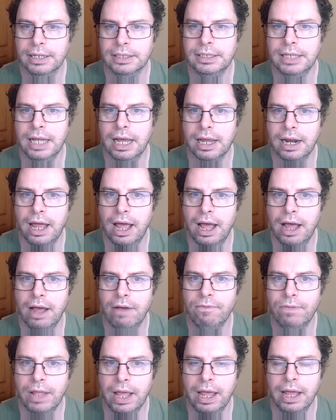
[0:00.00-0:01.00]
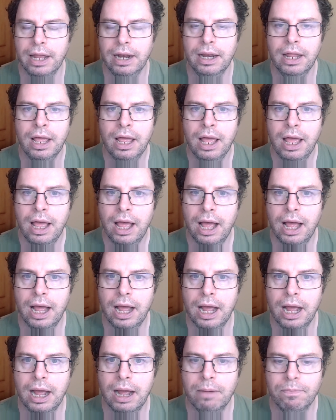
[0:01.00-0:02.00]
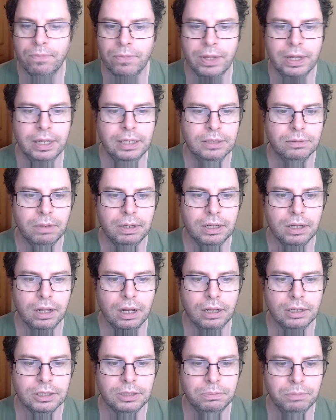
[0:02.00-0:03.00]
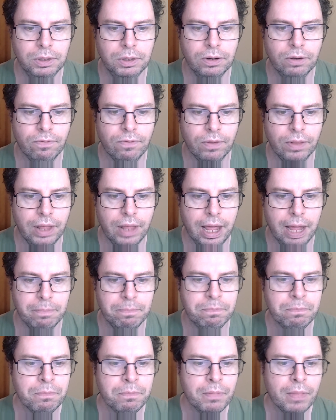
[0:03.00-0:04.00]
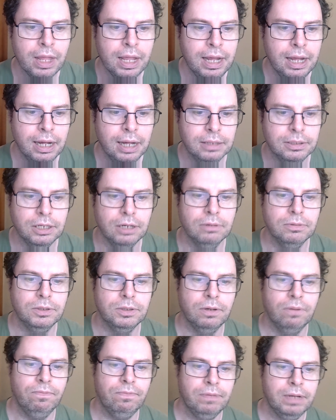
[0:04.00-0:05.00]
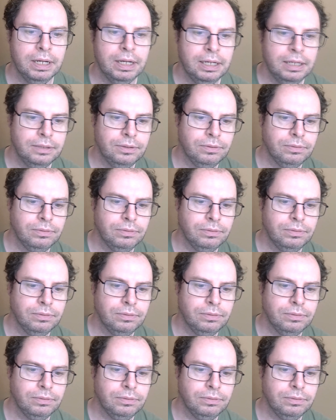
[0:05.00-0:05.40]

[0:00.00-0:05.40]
and in the second half then things went a lot smoother for them. In terms of